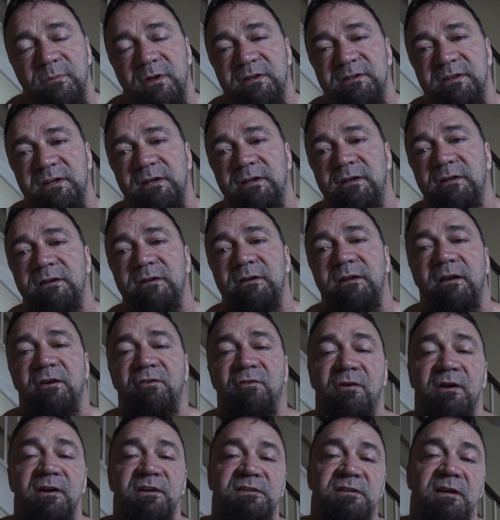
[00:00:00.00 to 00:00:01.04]
I'm not taking in that
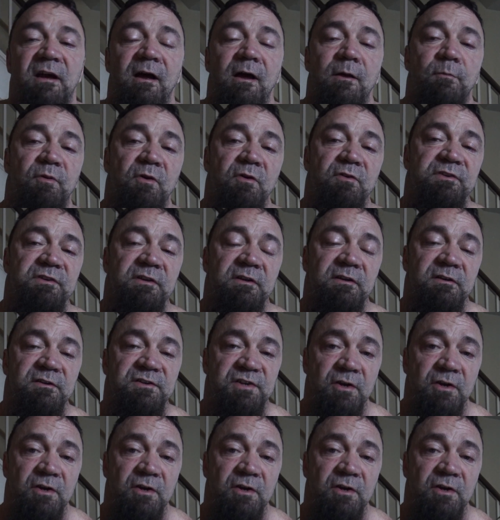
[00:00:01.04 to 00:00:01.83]
crazy high protein.